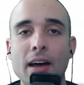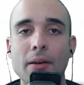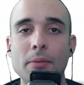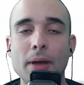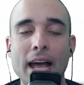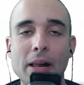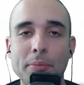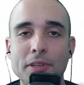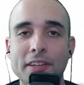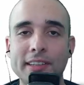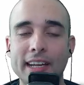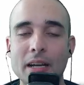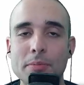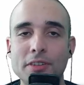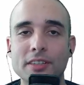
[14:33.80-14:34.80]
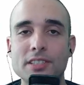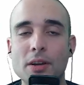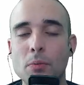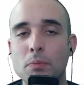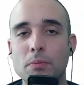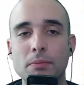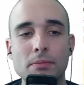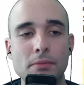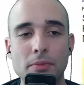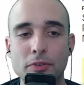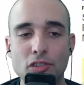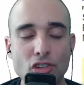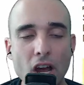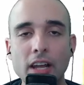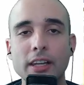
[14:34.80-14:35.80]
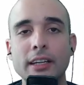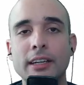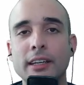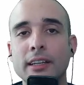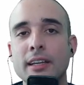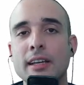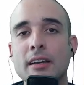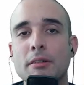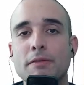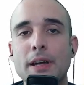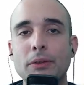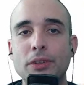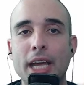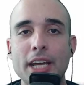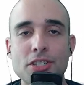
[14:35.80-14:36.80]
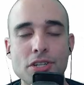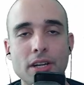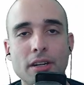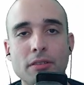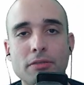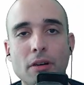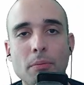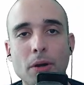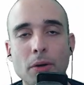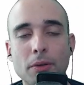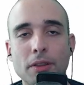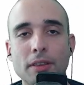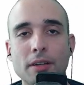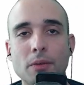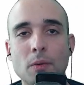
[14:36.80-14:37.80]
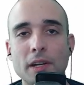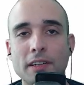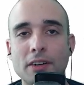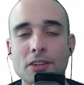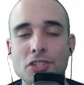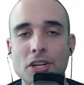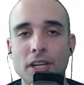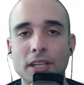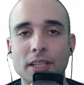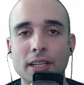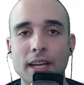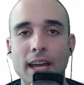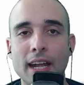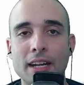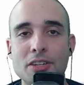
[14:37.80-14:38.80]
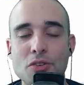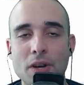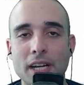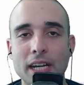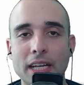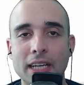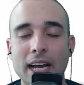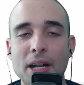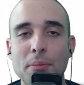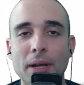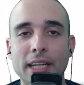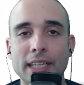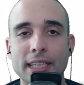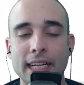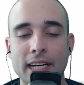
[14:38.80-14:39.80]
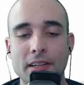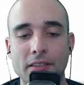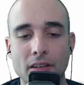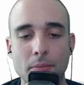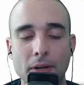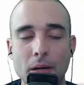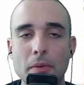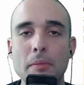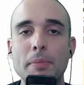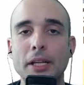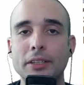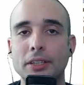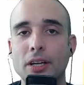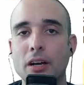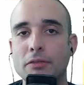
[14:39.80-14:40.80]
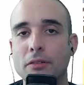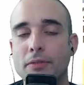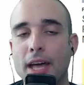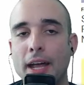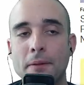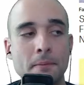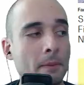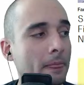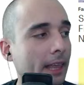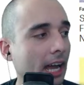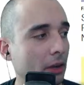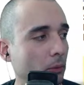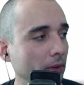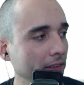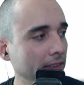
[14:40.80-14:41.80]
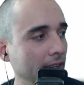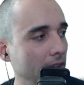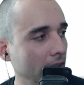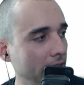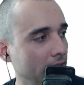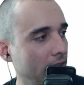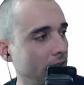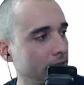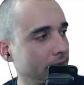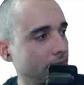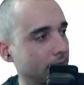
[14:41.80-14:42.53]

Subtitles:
helped to set up such a solid foundation for both researching and training at Bellingcat, and so I'm going to be building off of that. I will say also,